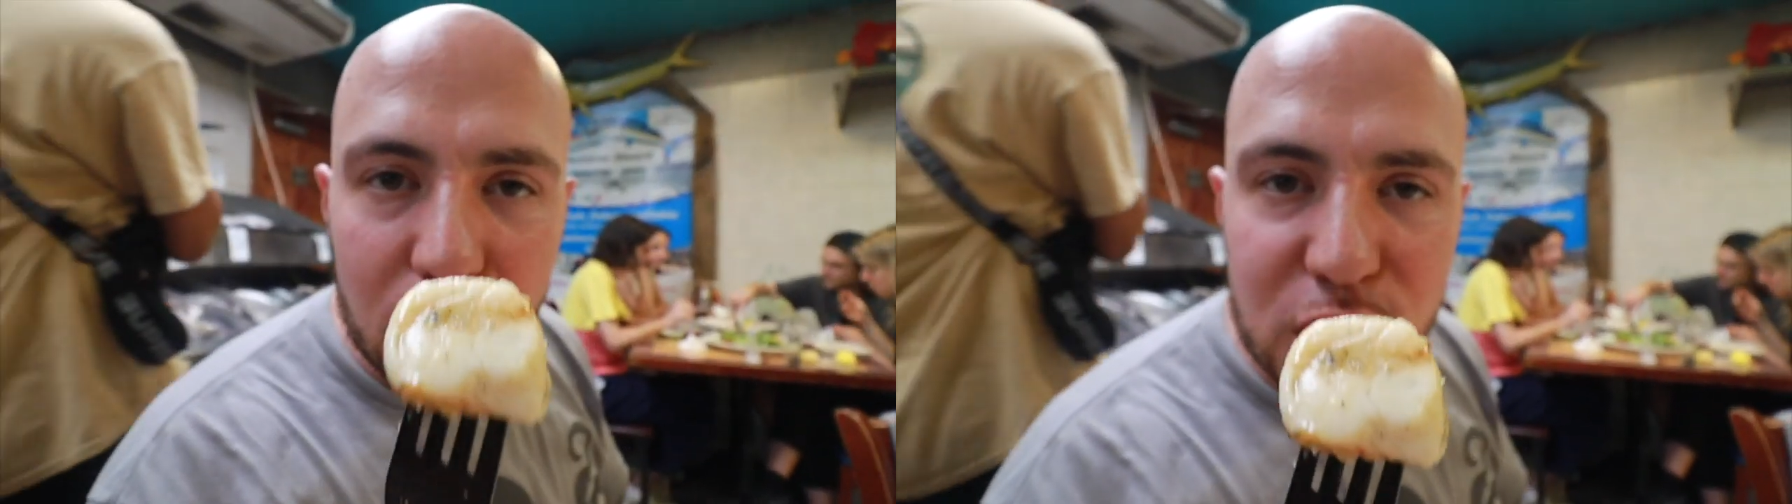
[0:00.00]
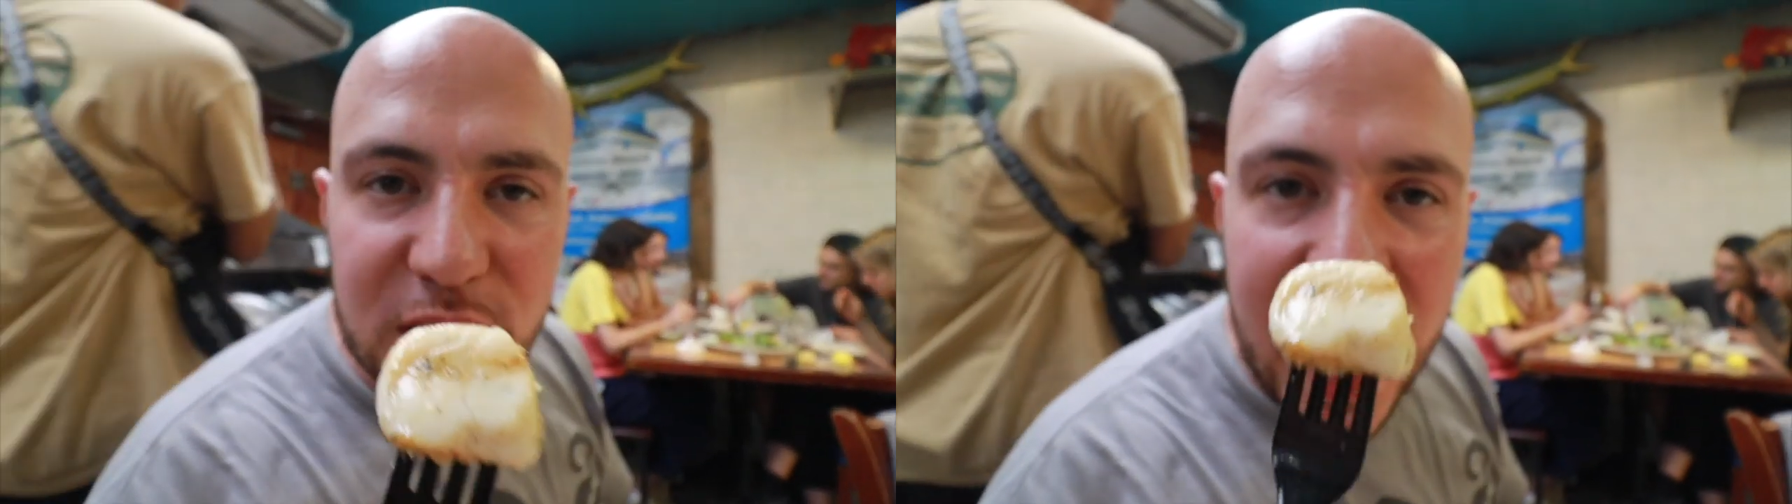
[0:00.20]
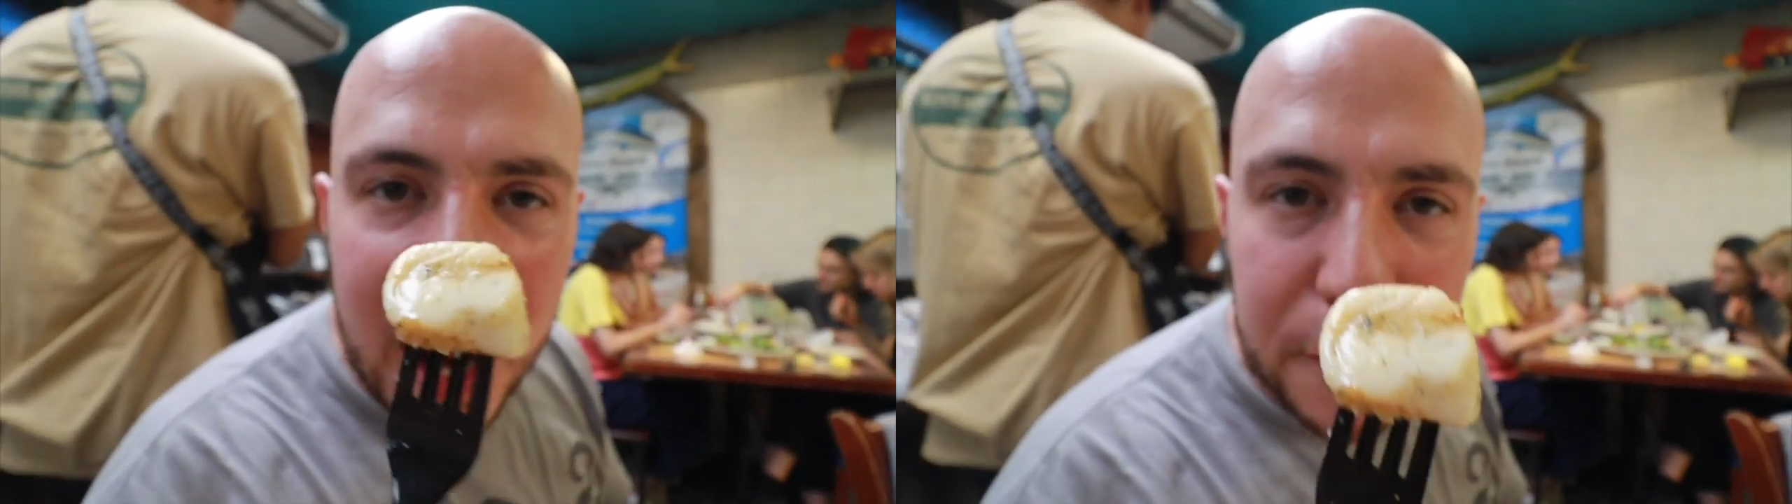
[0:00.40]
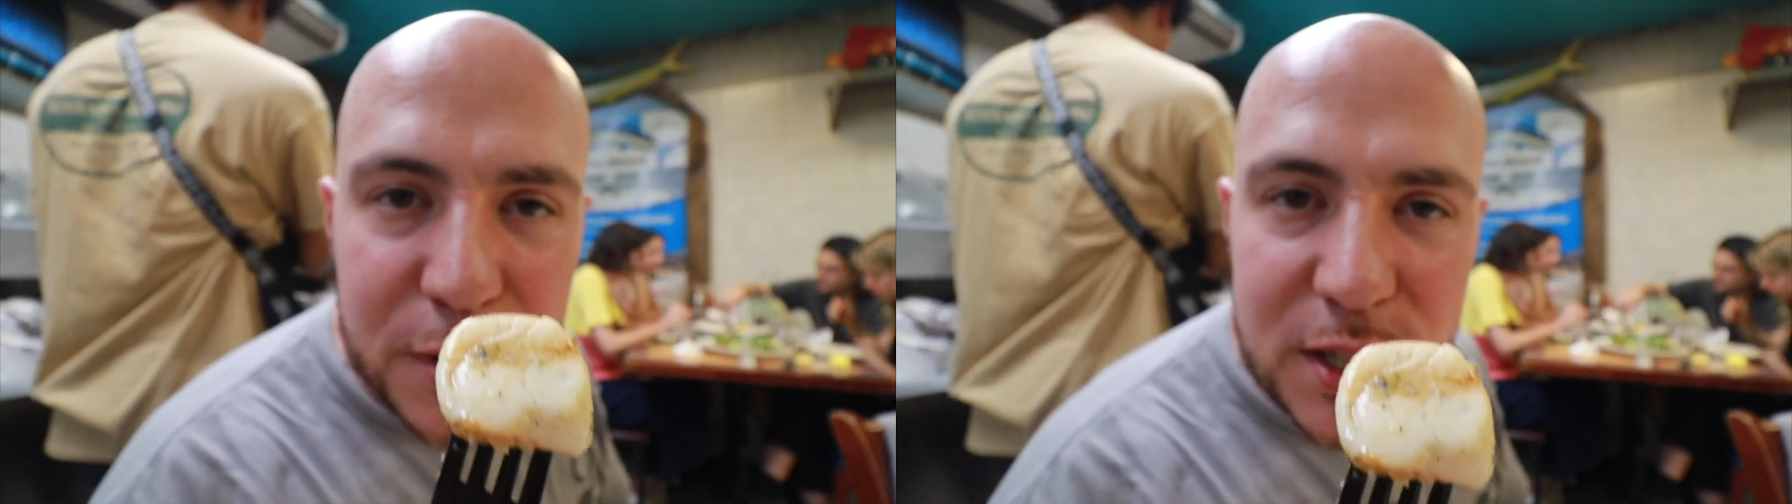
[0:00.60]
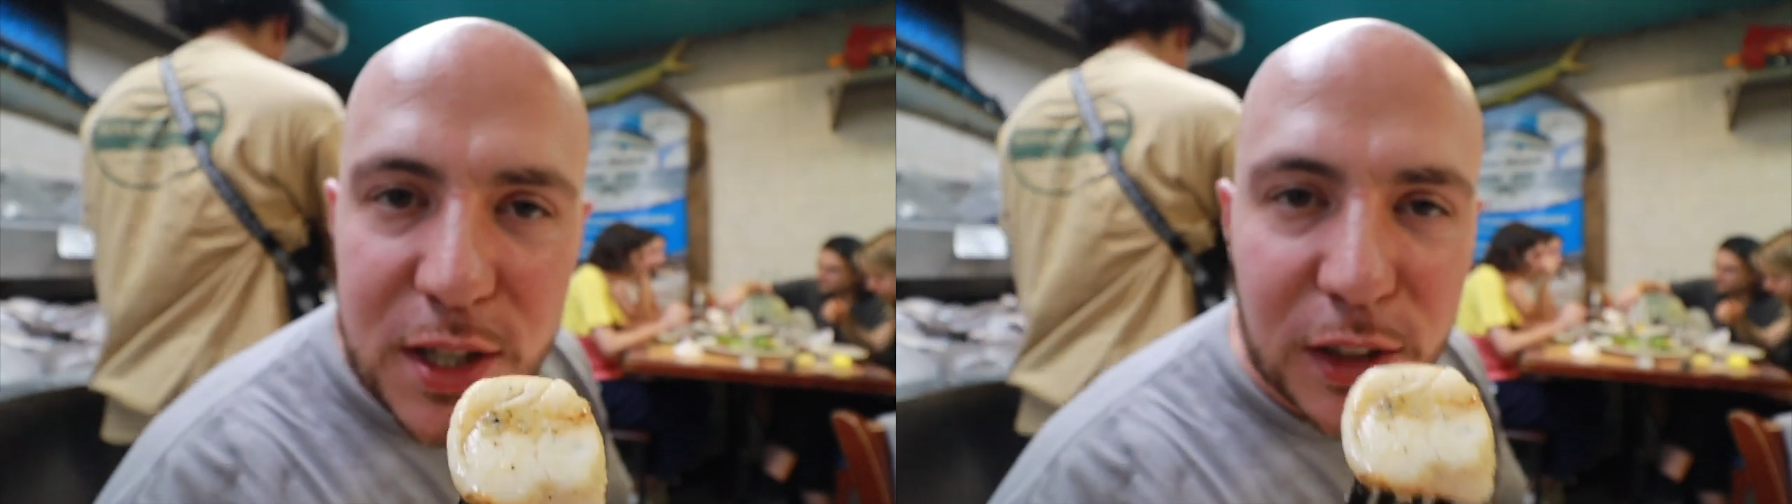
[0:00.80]
know,
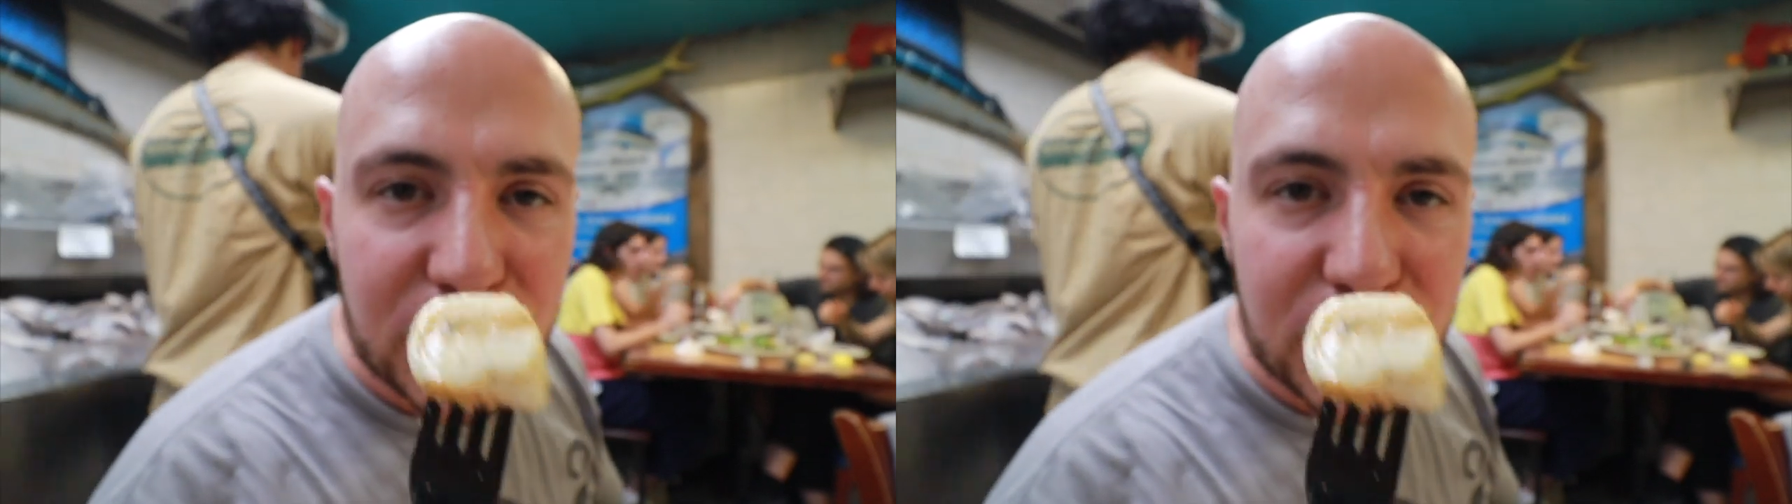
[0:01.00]
scallops,